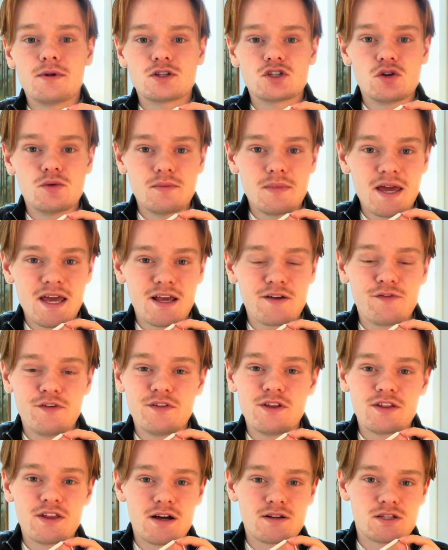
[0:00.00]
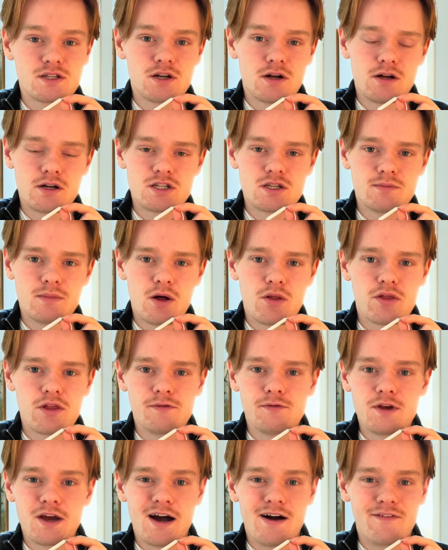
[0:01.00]
to make $50,000 a month
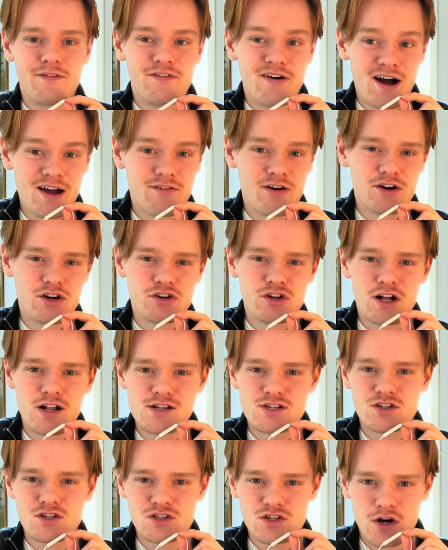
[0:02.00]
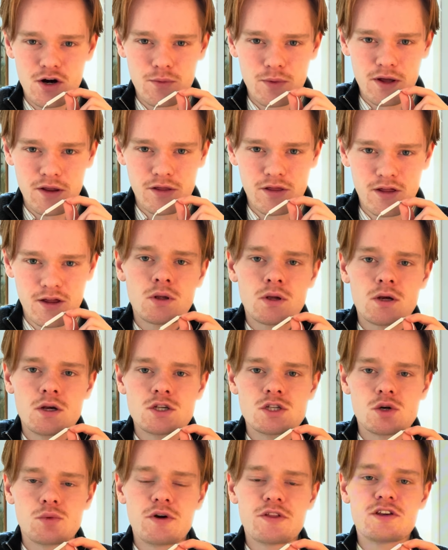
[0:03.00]
if you have $500 to start with.
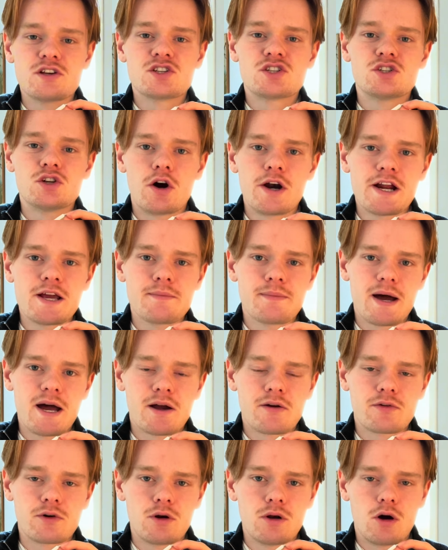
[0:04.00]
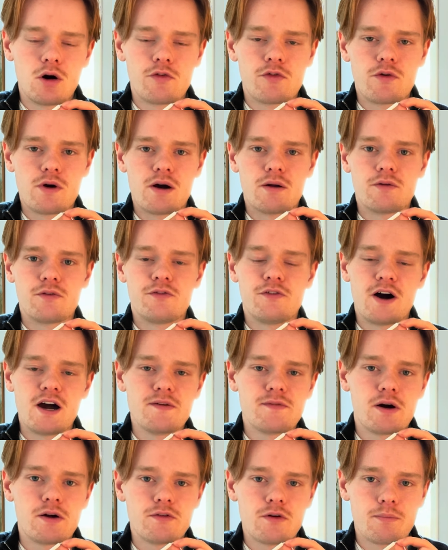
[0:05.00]
So with a starting bankroll of around
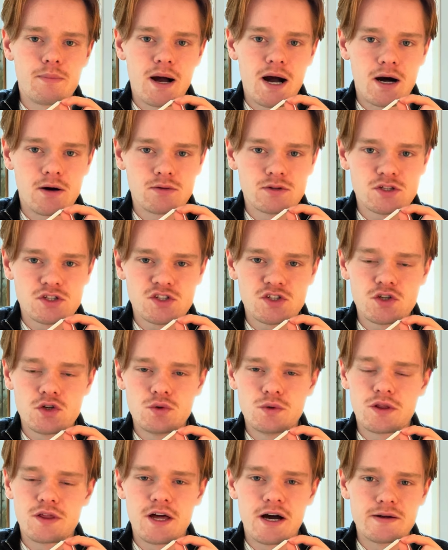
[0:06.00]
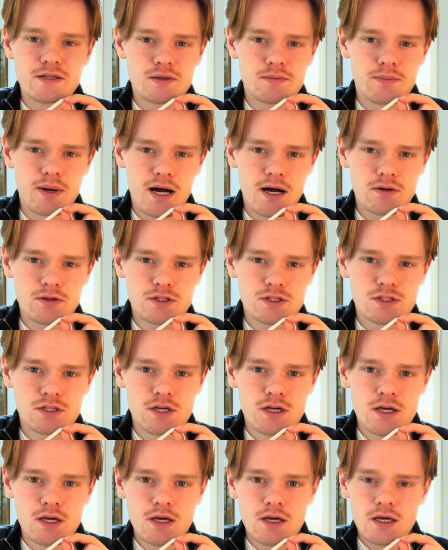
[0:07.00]
£500 to £1,000,
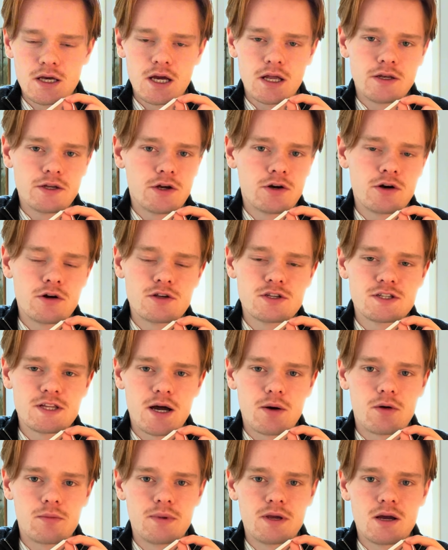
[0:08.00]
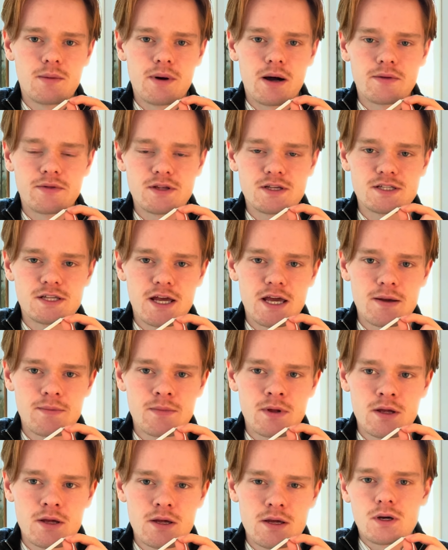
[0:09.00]
in euros, that would be about the same.
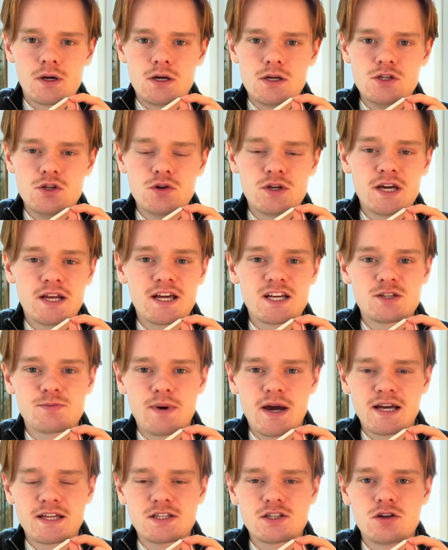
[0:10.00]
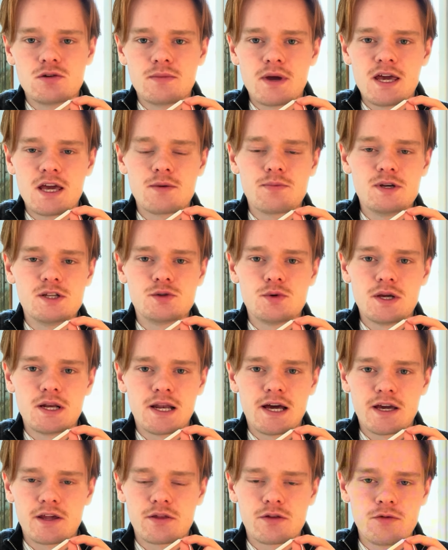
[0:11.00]
You can expect to make between
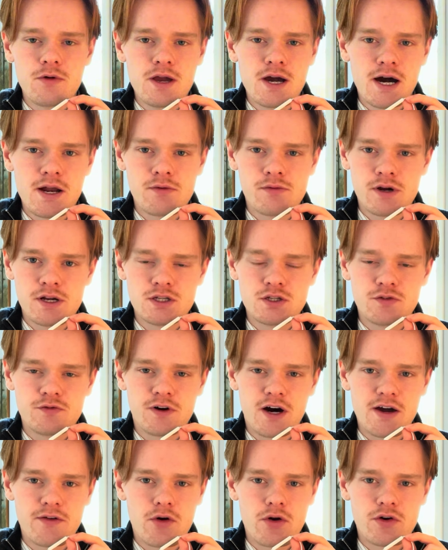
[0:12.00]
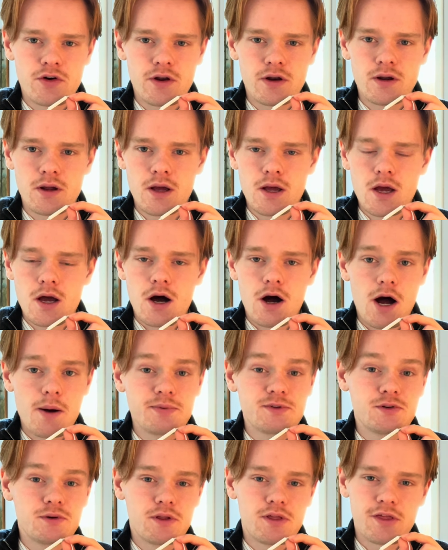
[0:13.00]
$300 to $500 up
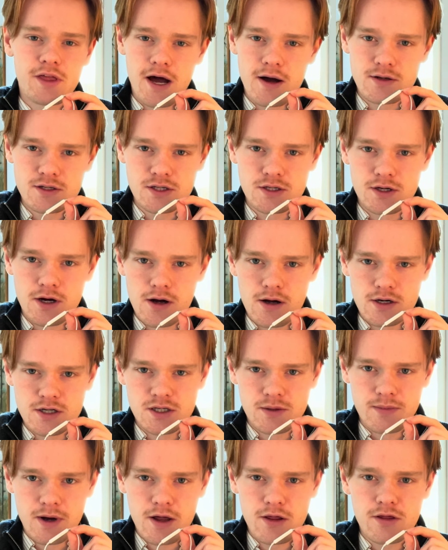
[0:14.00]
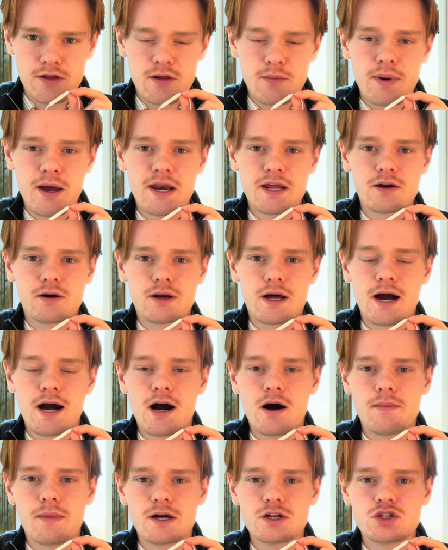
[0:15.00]
to $1,000 a month, depending on
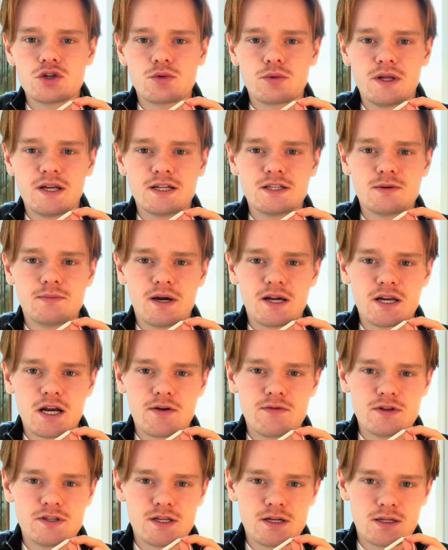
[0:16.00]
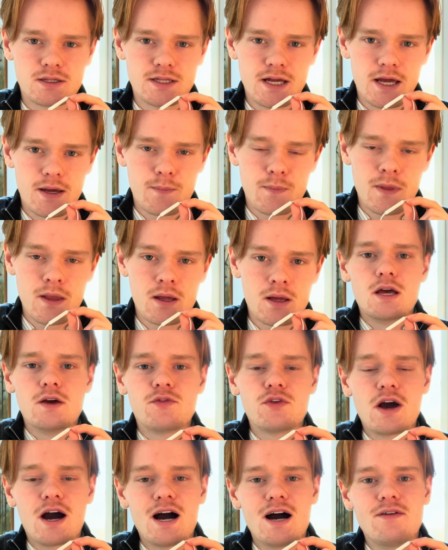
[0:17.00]
how much you're willing to bet every single day. If
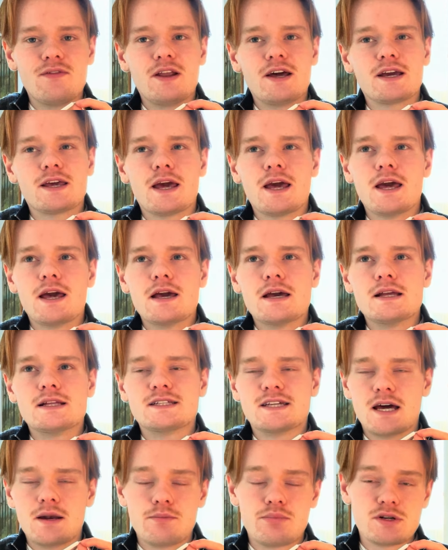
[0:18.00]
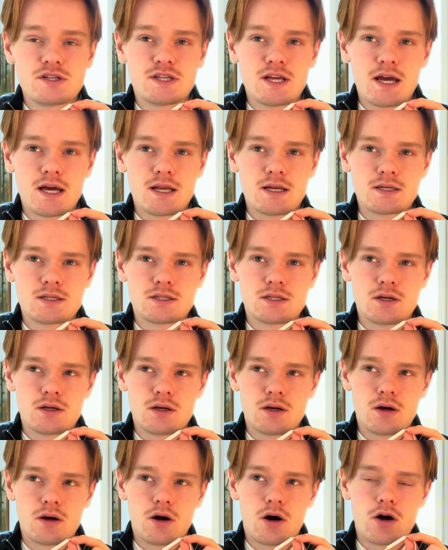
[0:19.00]
you have a 10%
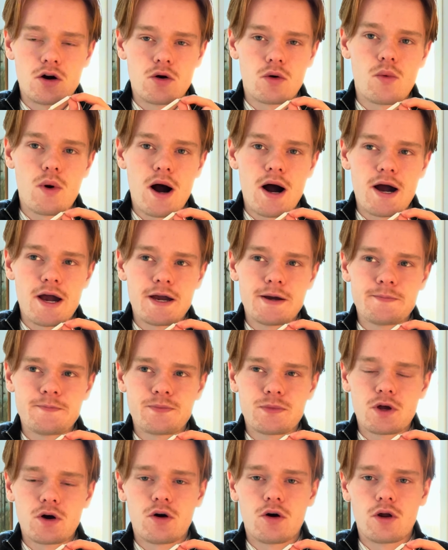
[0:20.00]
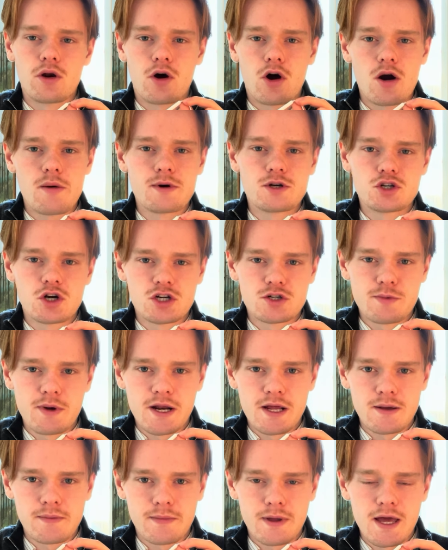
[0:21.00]
ROI on arbitrage
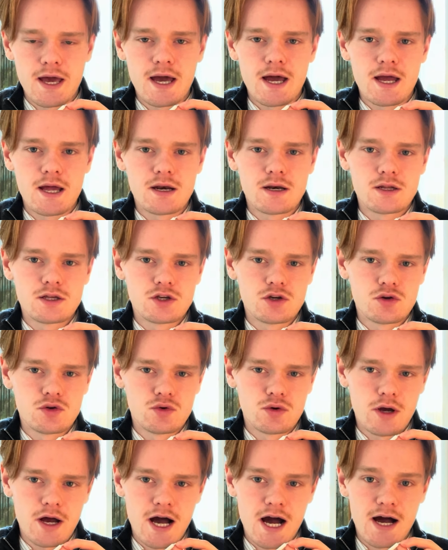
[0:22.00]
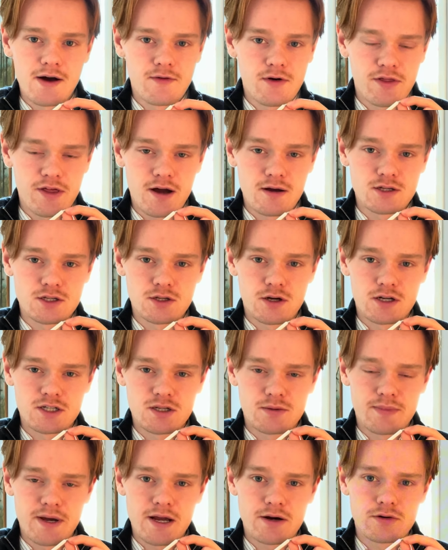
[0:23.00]
betting and you have $1,000
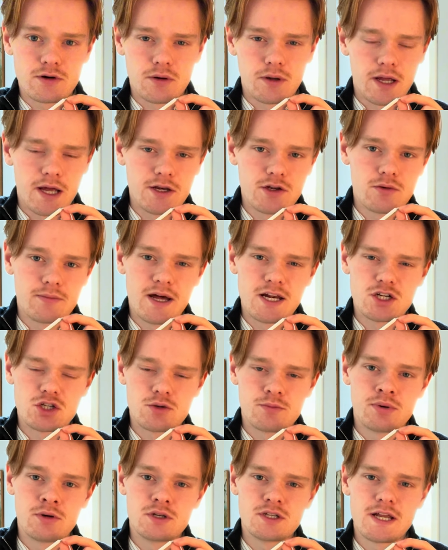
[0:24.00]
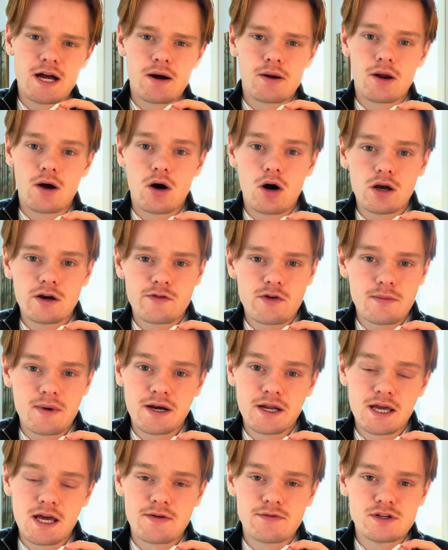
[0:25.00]
in bankroll and you manage to put down all of your
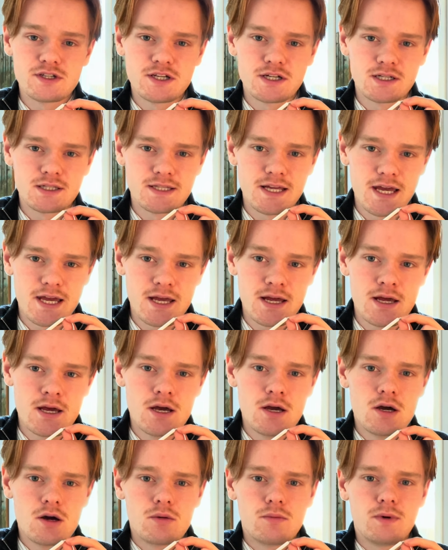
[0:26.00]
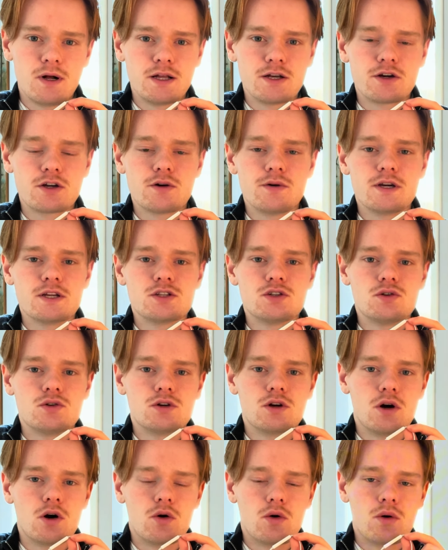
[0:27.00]
money every single day, well, you're going to
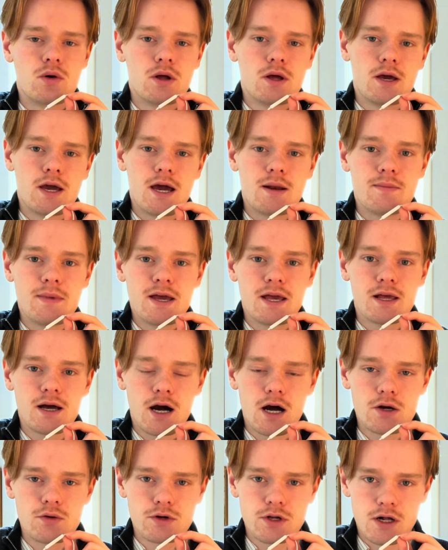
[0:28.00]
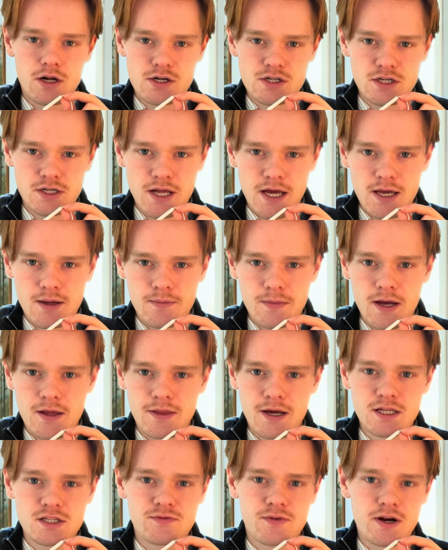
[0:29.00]
go and make $100 a day, and
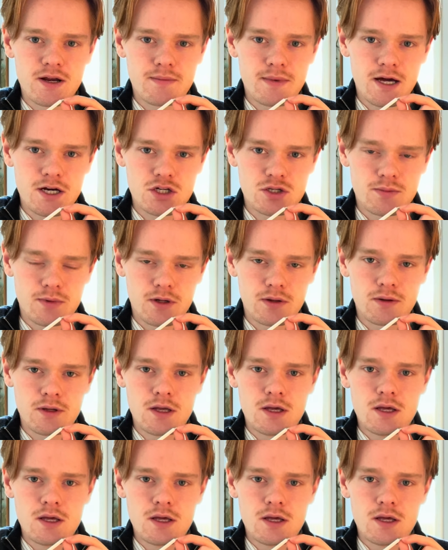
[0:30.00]
that's very manageable.